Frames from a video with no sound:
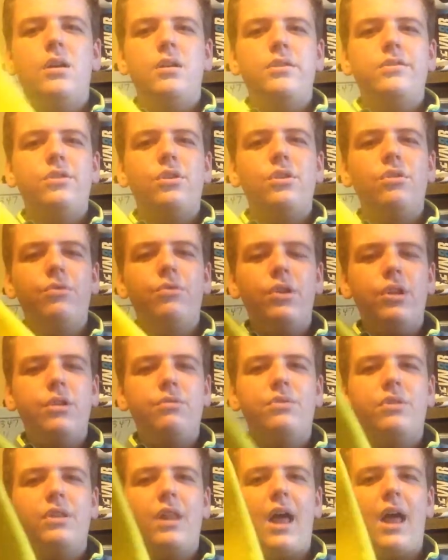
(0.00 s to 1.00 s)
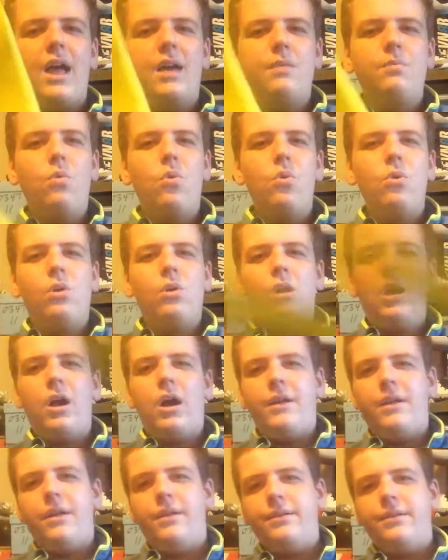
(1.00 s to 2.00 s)
So you're really relying more
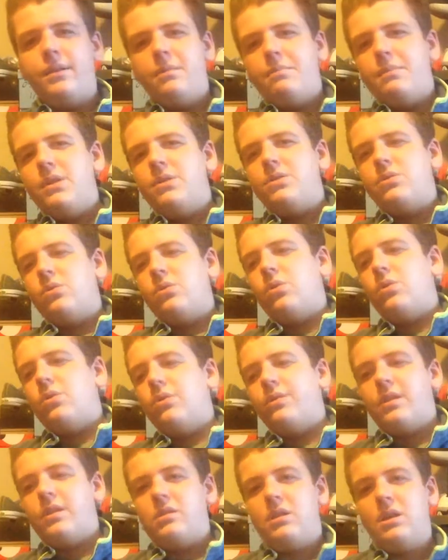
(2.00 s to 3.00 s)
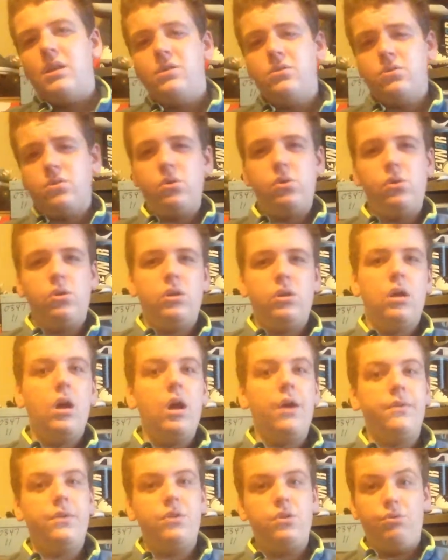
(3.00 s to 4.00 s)
on the midsole than the insole
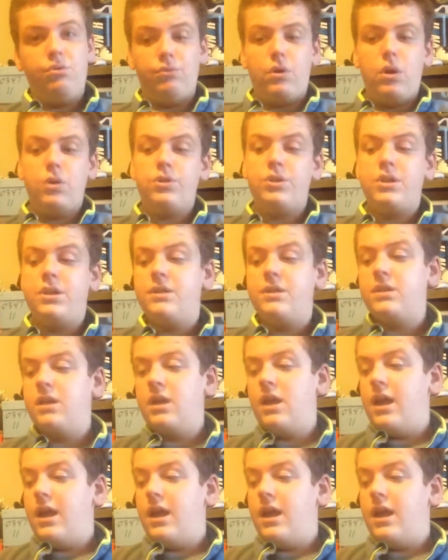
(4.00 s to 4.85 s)
on the new Roshes.